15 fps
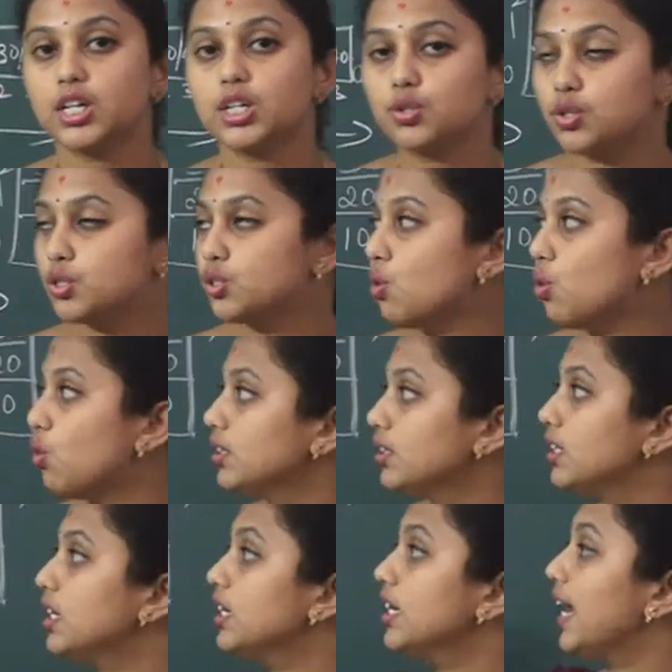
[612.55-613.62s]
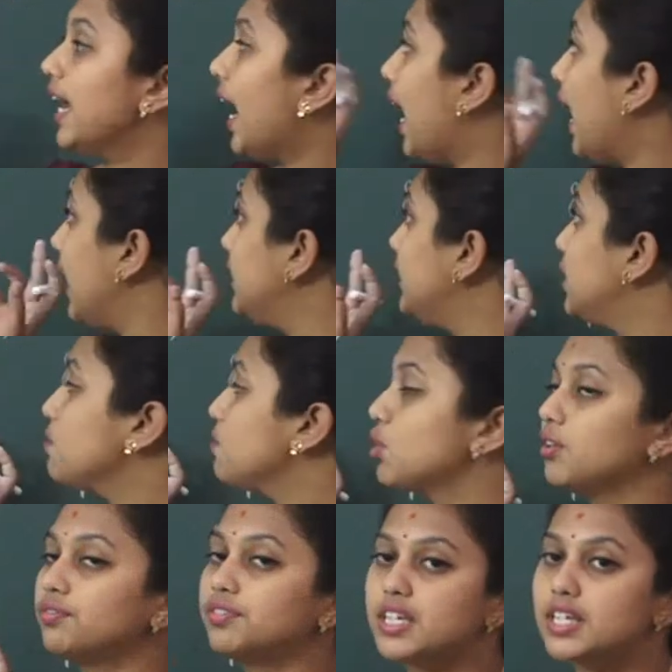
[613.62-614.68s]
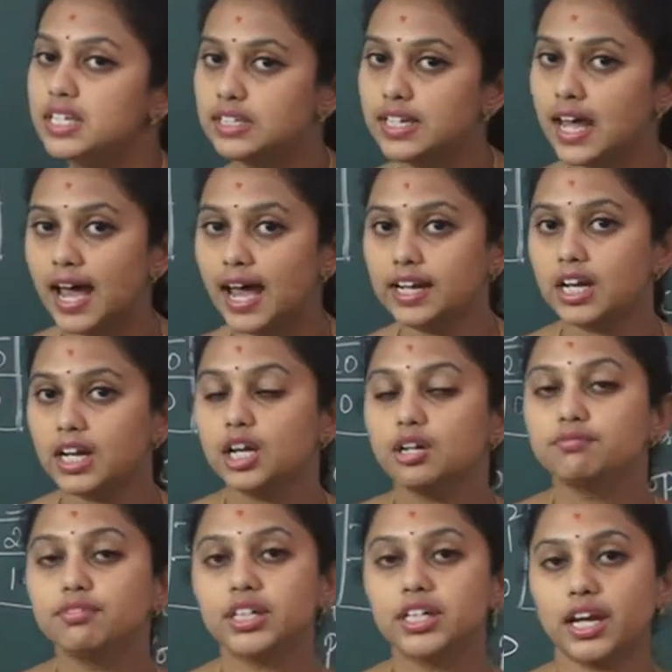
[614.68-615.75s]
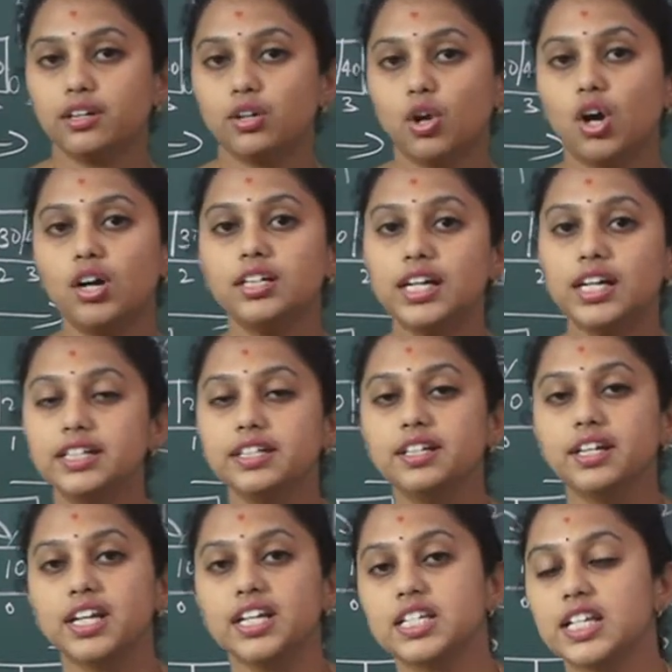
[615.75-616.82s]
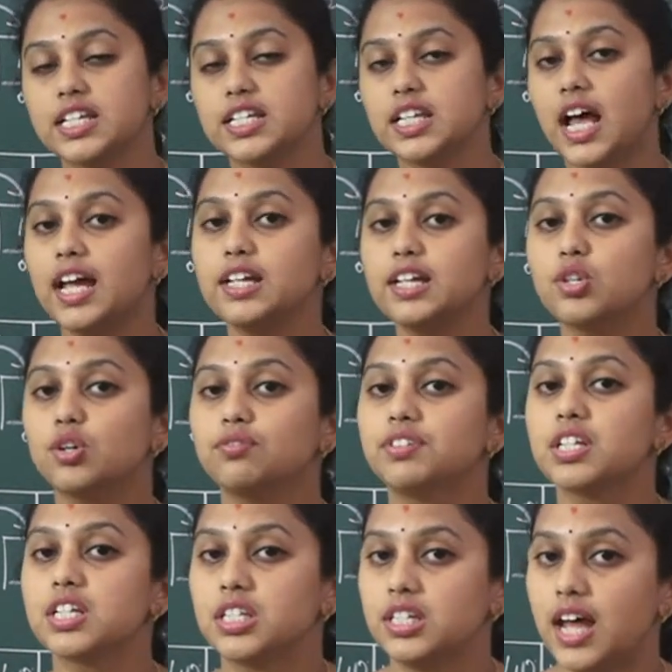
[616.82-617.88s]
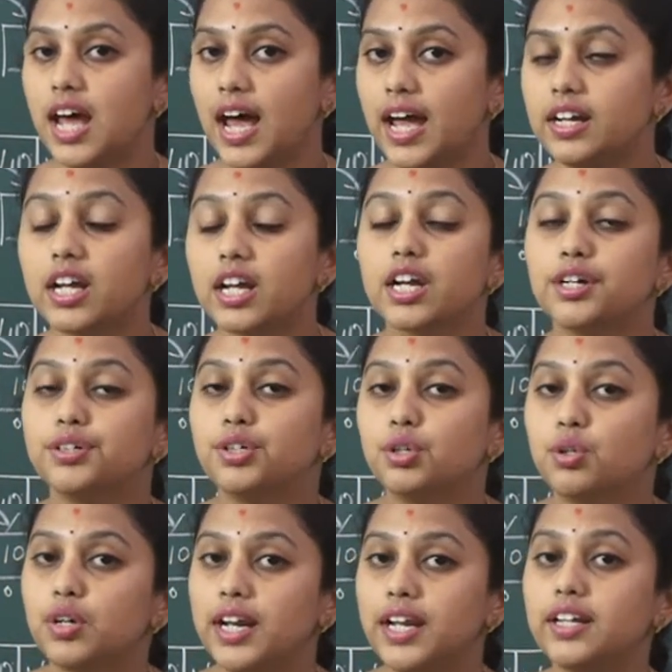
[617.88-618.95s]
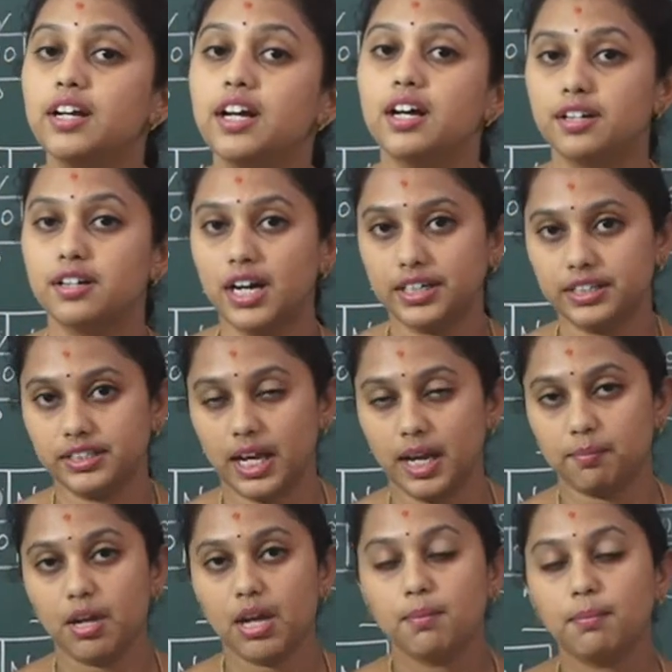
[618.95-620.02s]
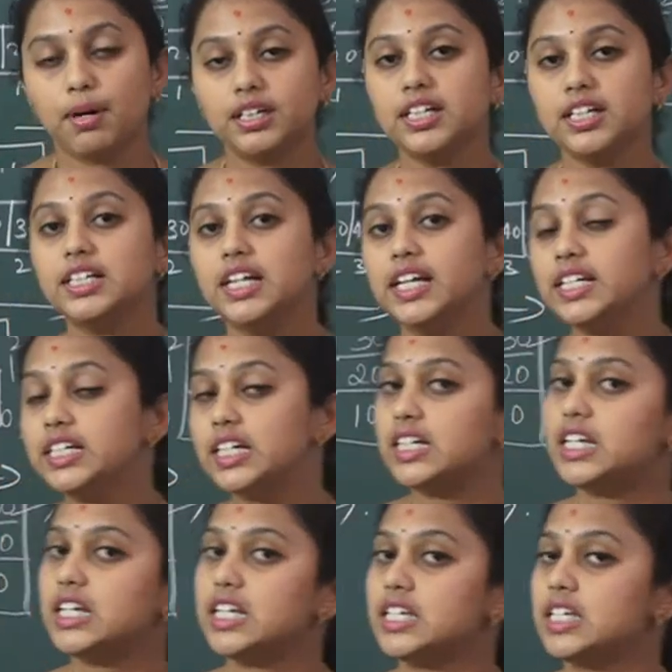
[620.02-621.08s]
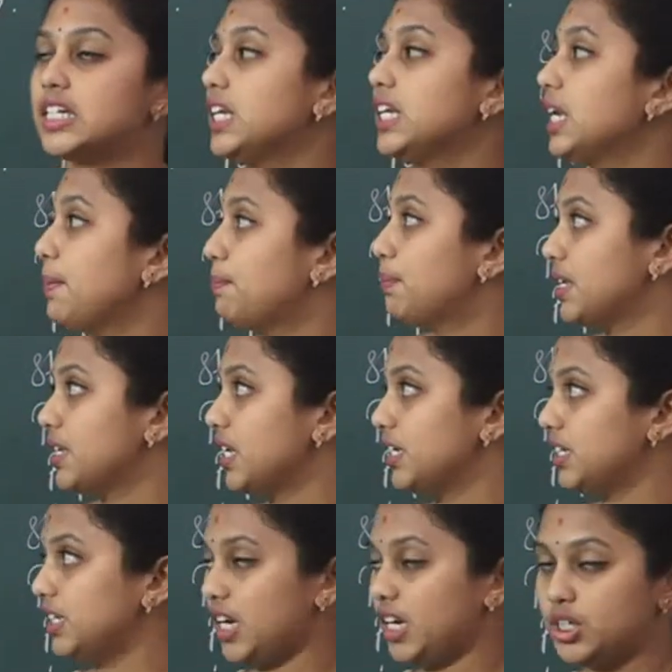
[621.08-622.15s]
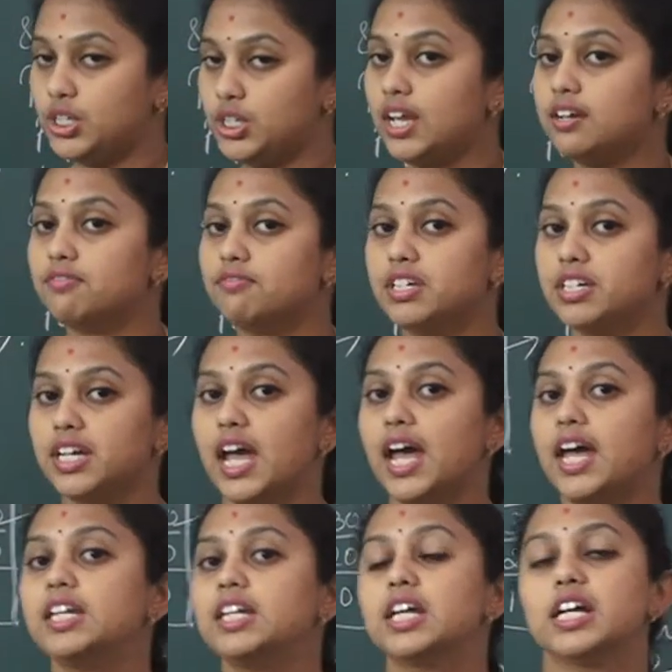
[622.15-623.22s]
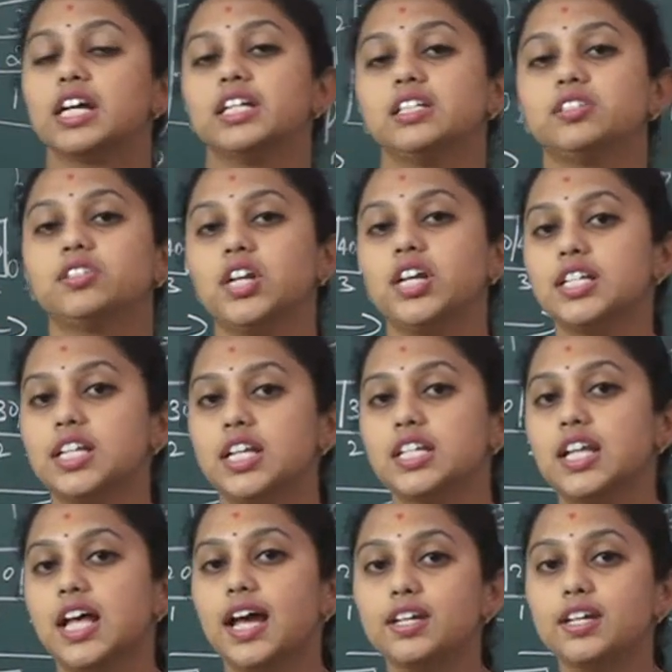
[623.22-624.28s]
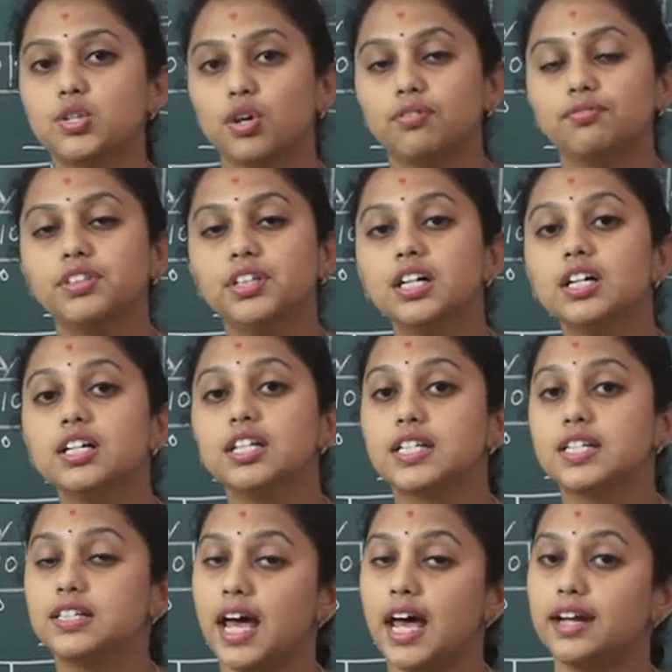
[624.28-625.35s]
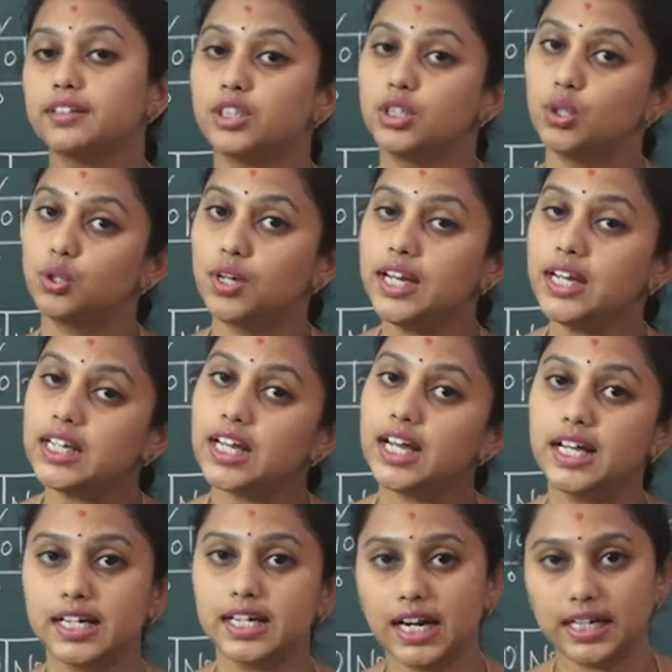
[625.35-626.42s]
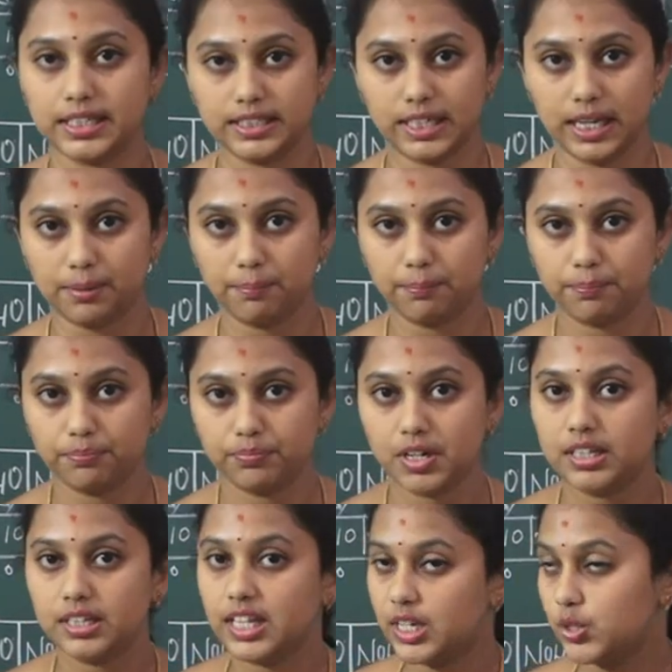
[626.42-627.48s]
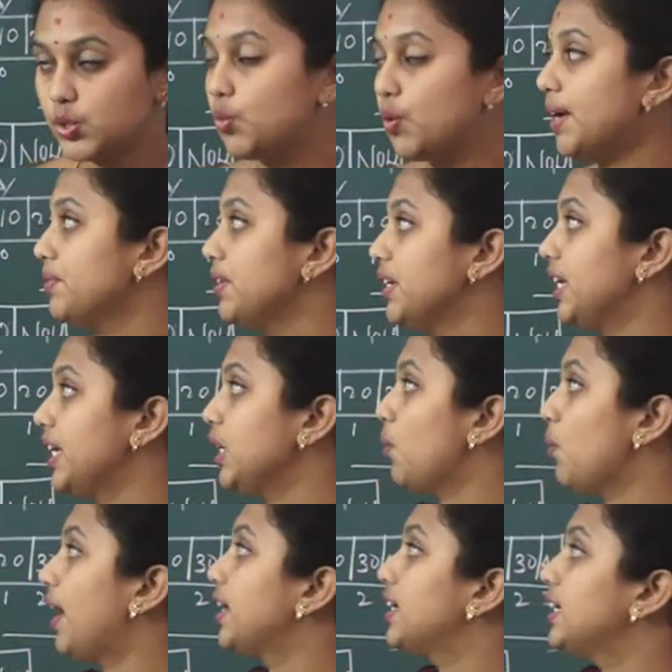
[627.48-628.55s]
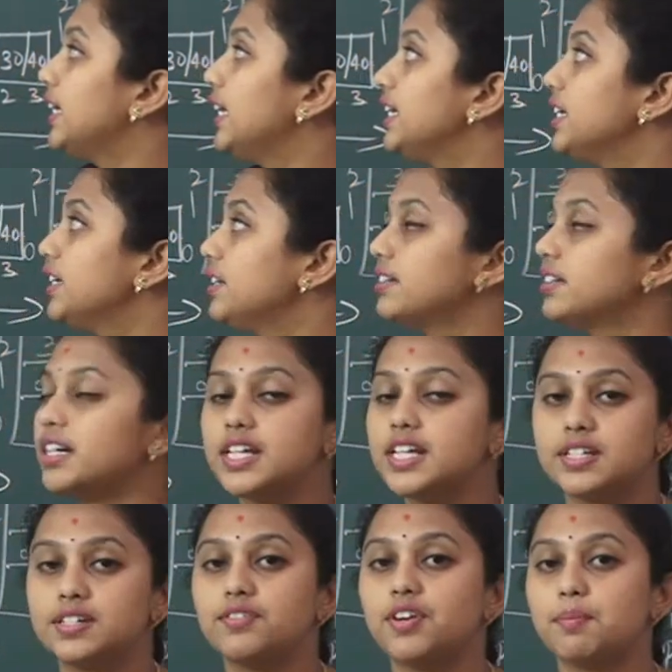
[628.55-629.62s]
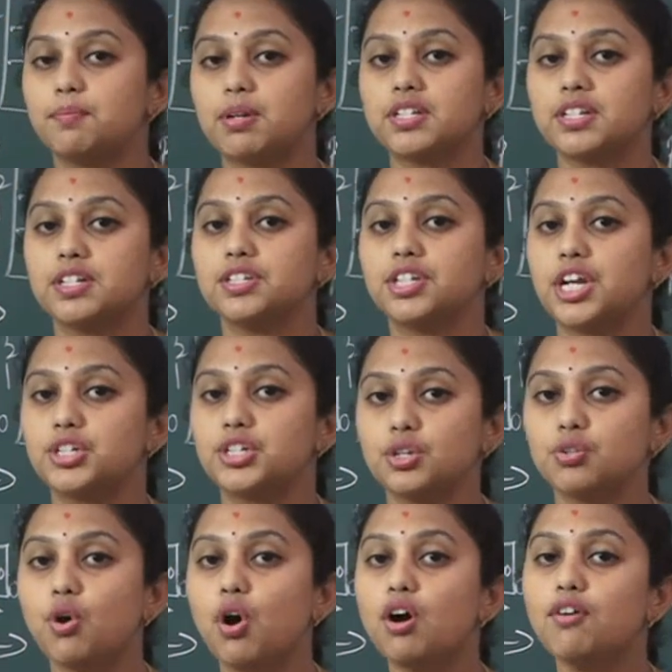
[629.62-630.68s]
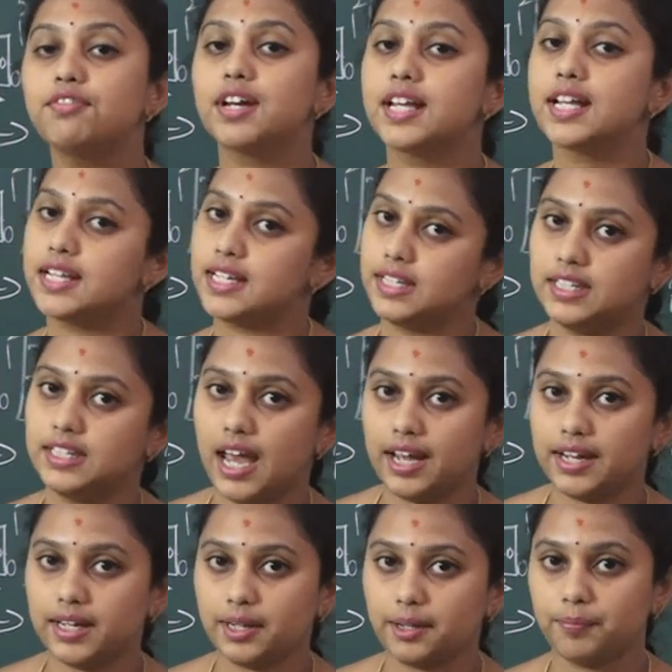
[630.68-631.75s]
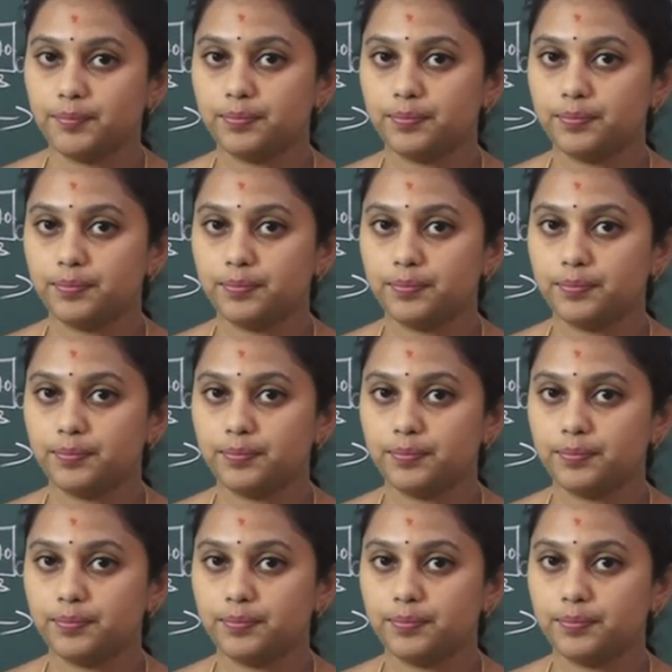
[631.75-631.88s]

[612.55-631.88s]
To store the items of the stack, we cannot increase the size of the stack during runtime. But in linked list representation, we can increase the size of the stack during runtime. That is why we require linked list representation of stack.